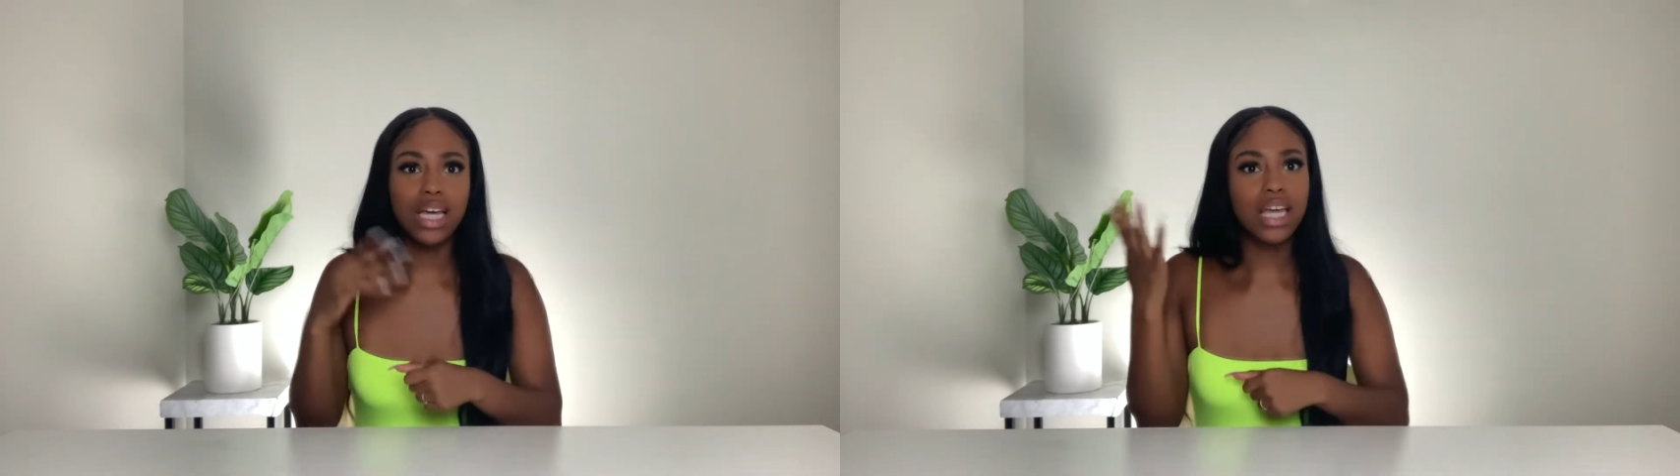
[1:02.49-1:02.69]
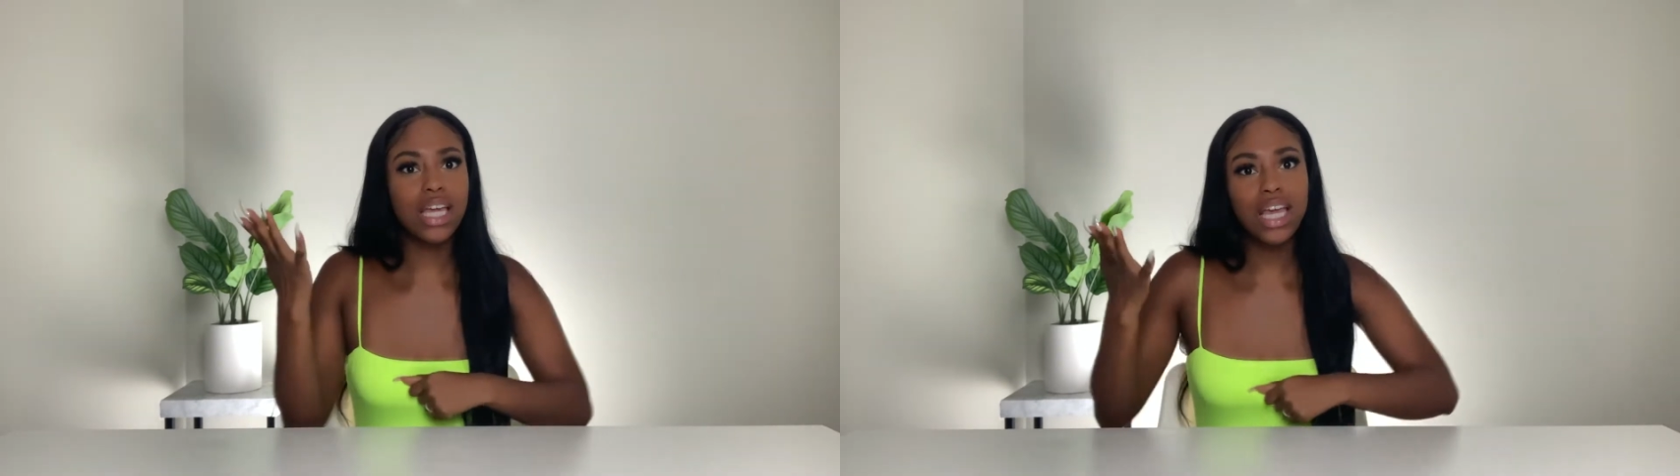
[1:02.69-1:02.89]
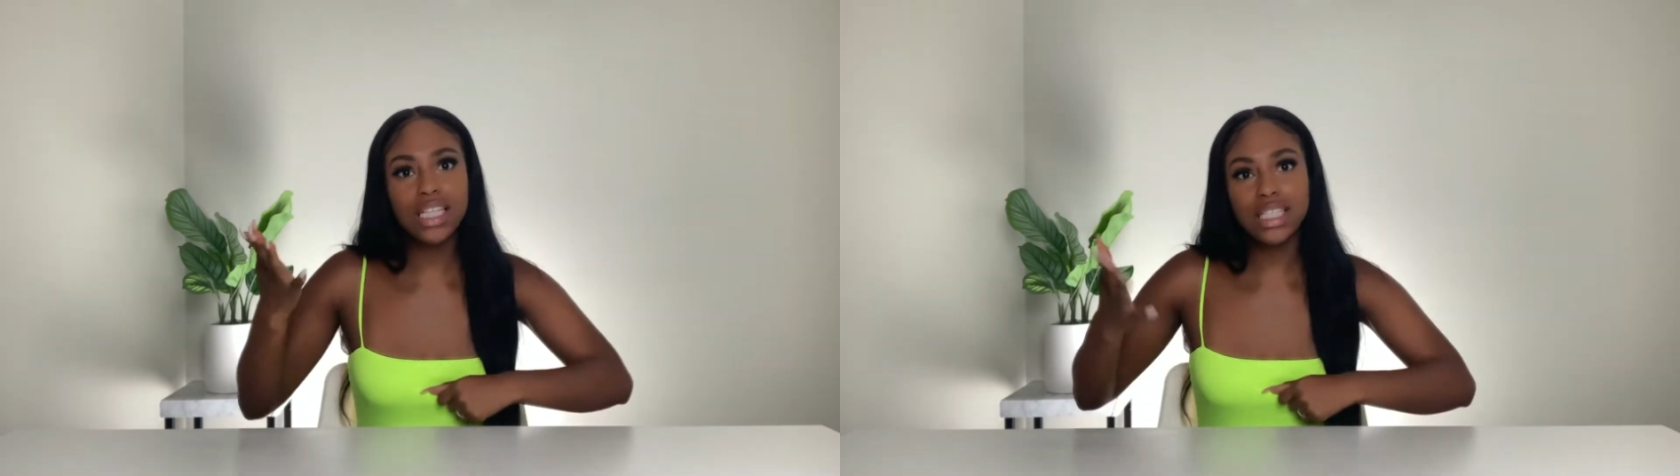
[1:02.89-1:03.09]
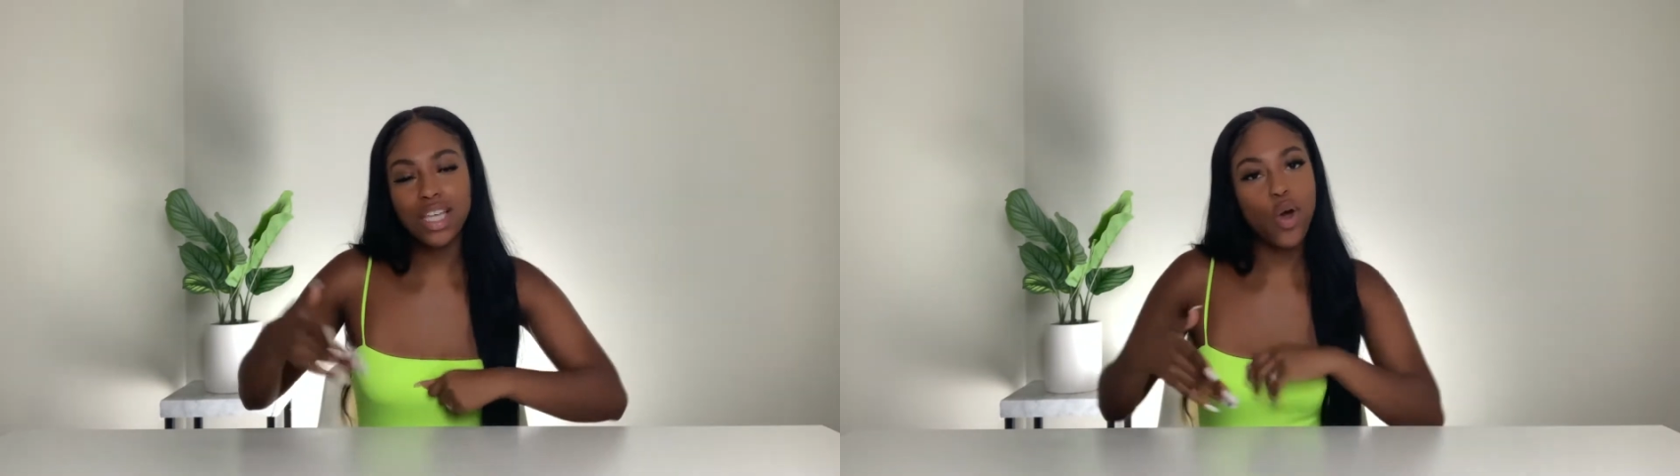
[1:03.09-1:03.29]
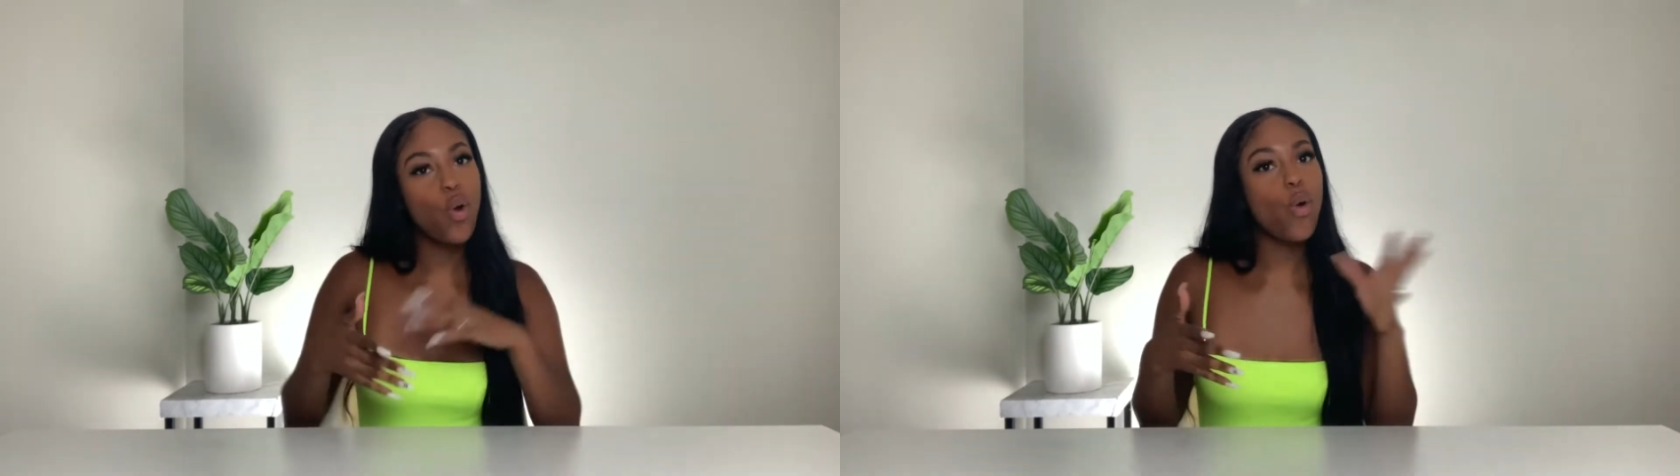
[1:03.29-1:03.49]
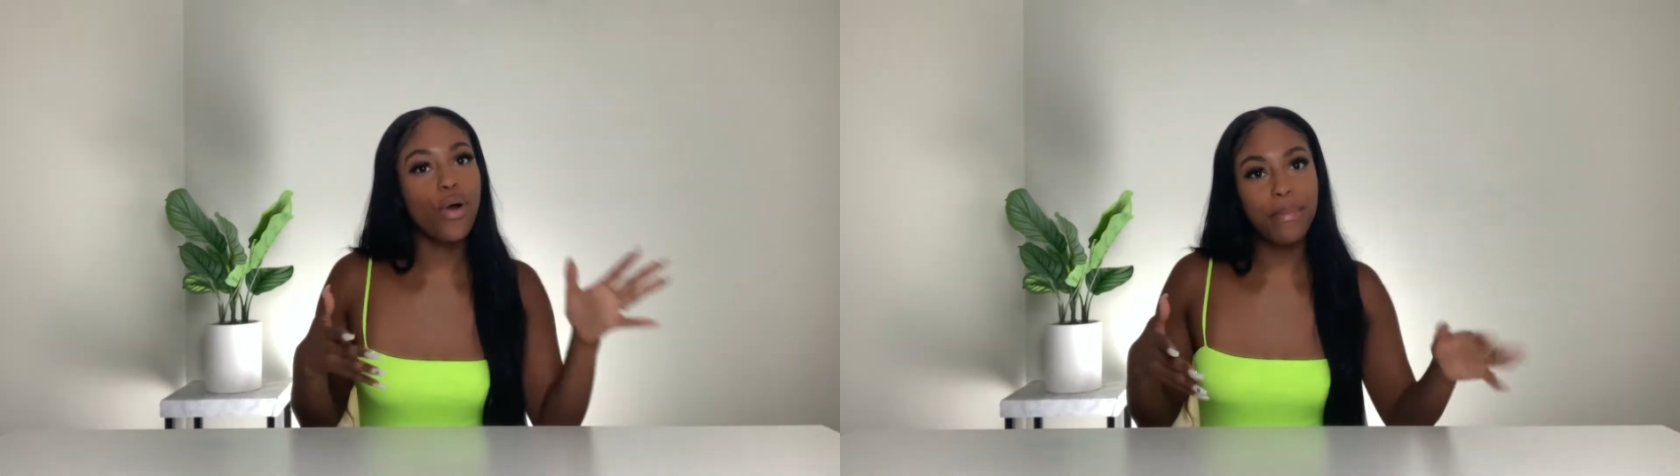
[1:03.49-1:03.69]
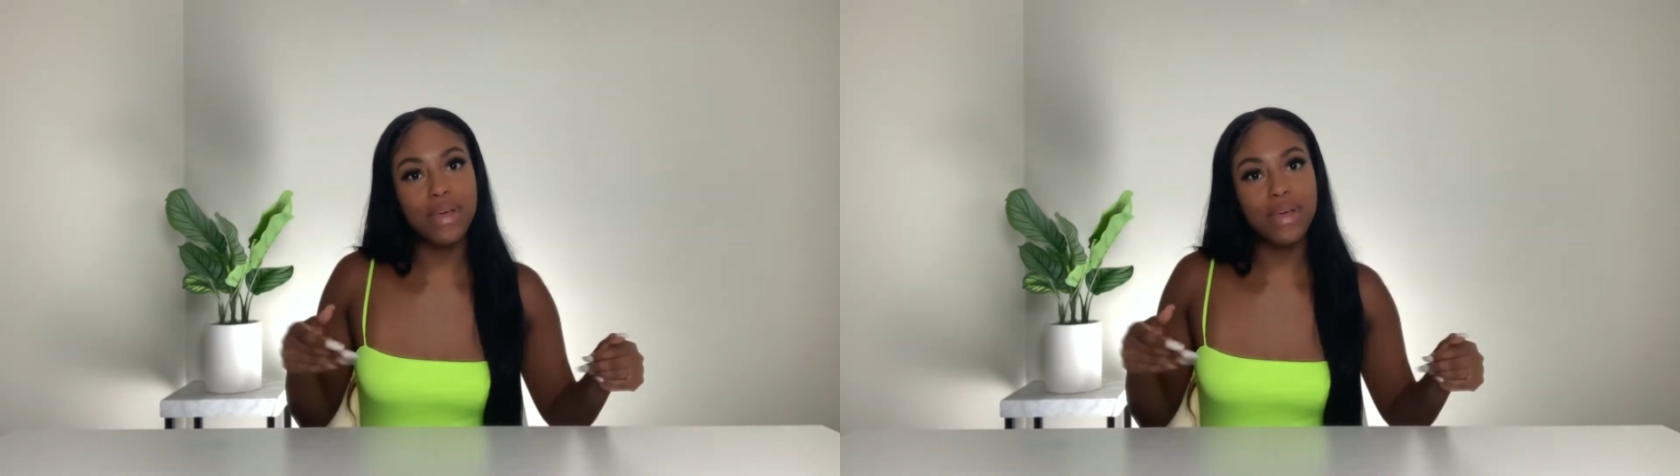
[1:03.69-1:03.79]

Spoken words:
a hit or a